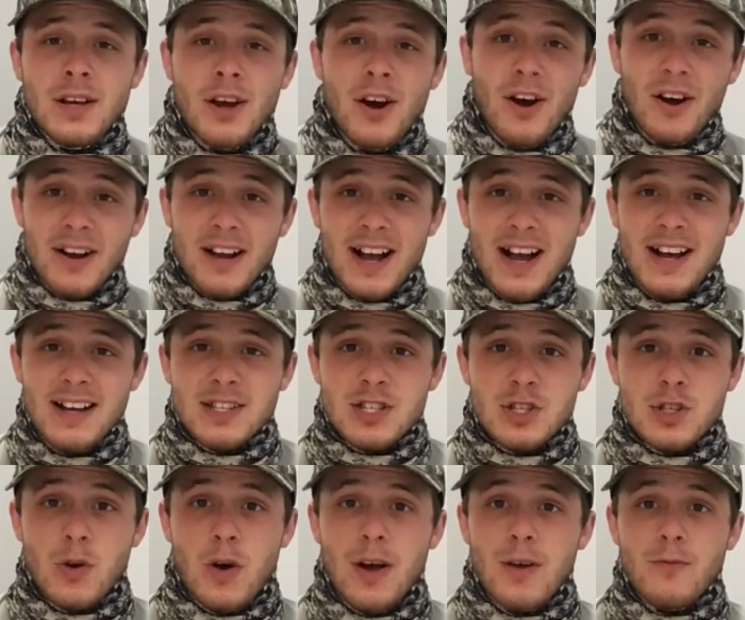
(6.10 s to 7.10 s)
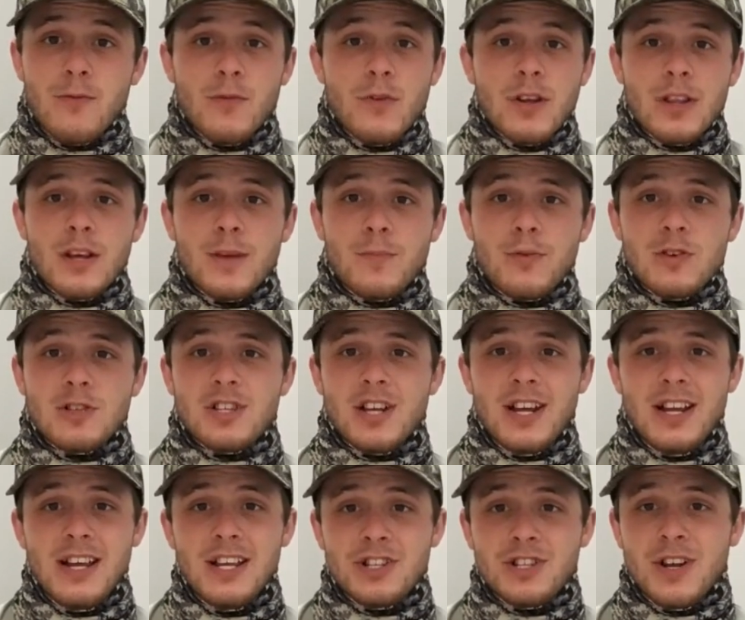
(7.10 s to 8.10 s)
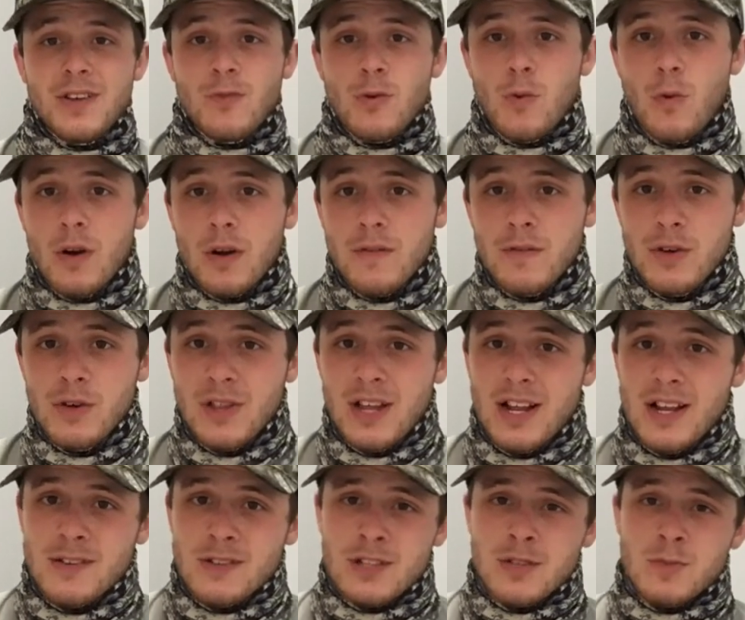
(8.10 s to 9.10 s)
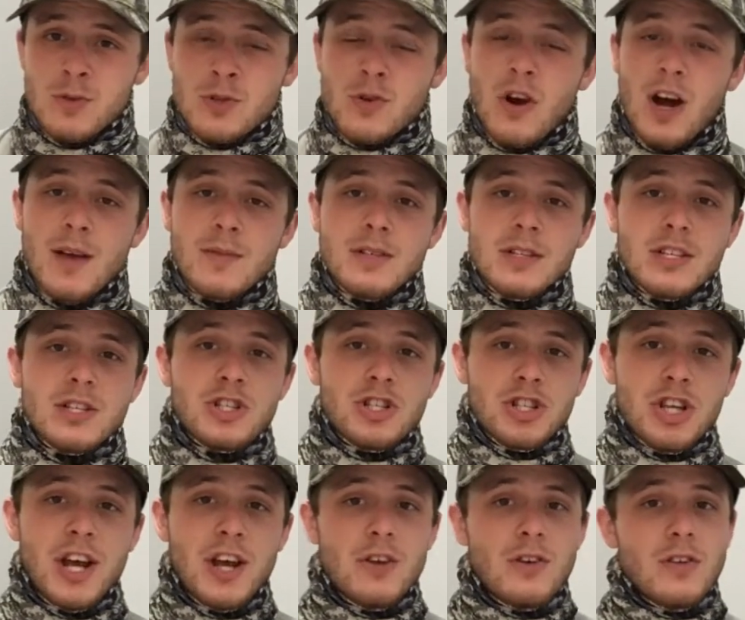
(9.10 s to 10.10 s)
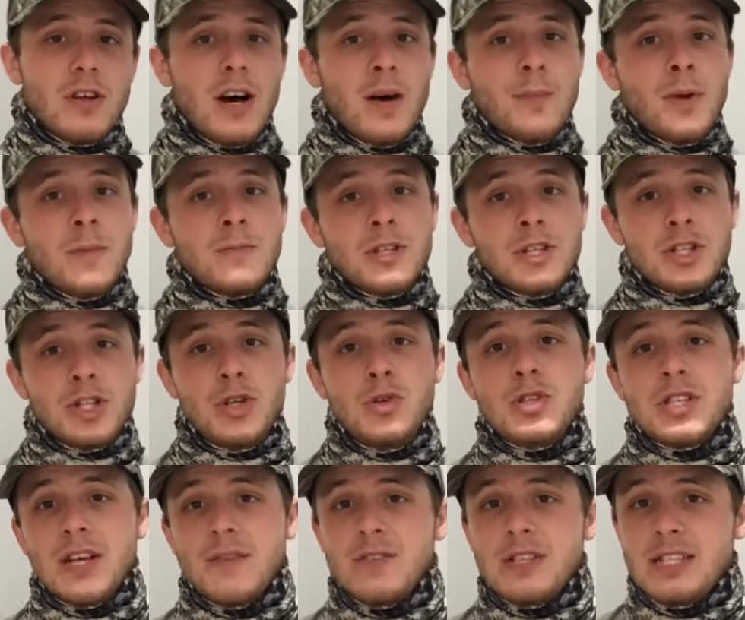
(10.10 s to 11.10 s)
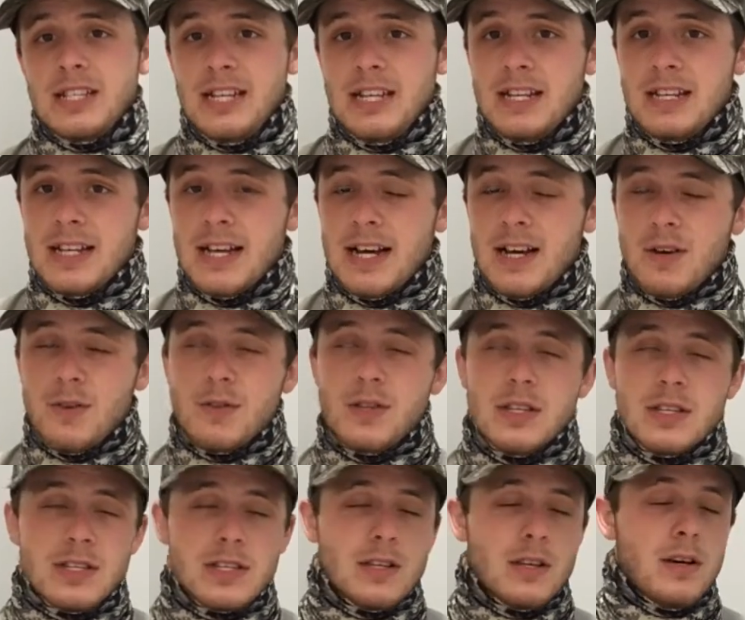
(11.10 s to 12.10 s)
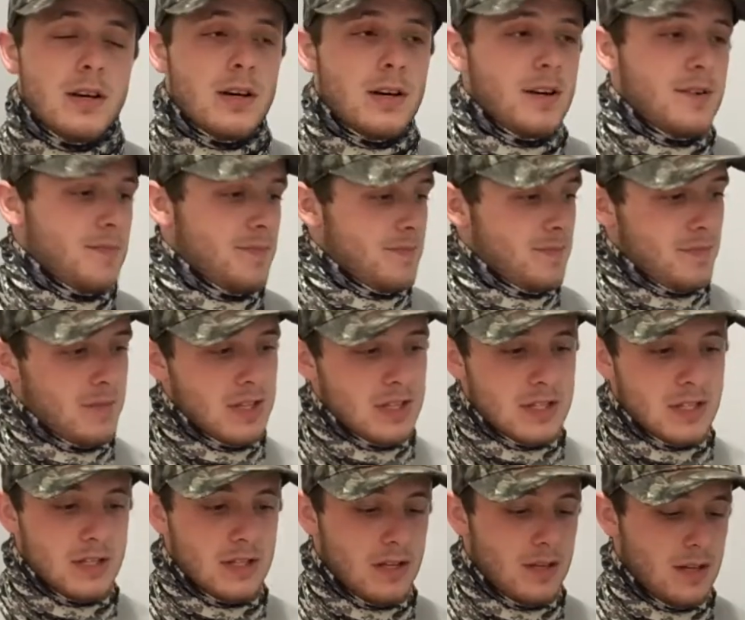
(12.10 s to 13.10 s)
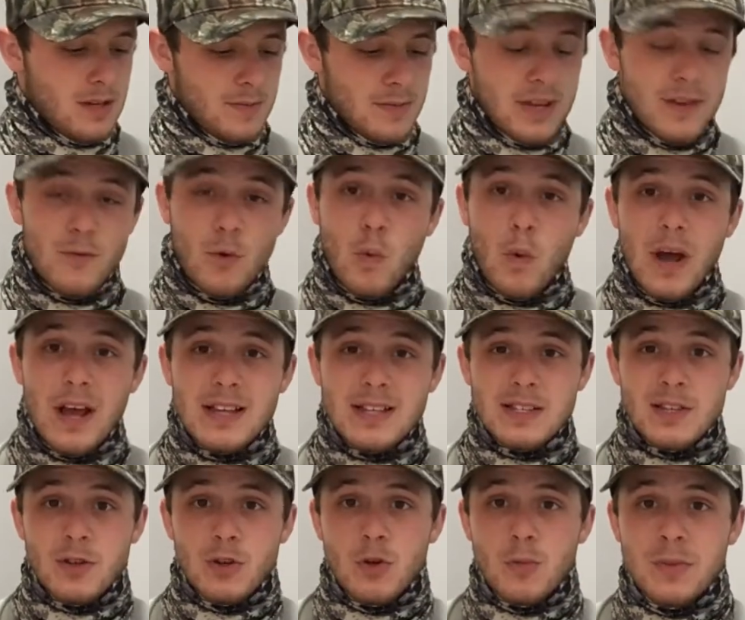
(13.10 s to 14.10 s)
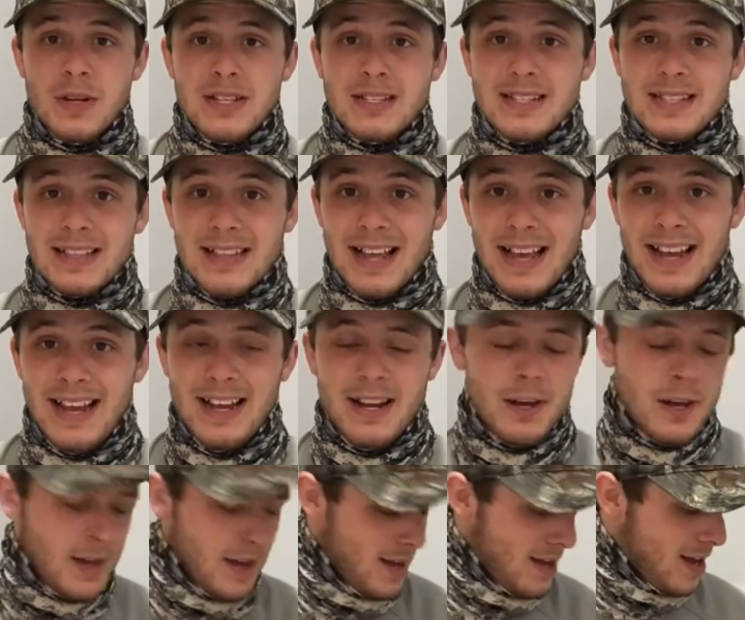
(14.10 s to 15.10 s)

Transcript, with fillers: All right guys, so I really appreciate each and every one of you that has subscribed to this channel. I'm up to 217 now. This, uh, this uh, giveaway is a little bit delayed.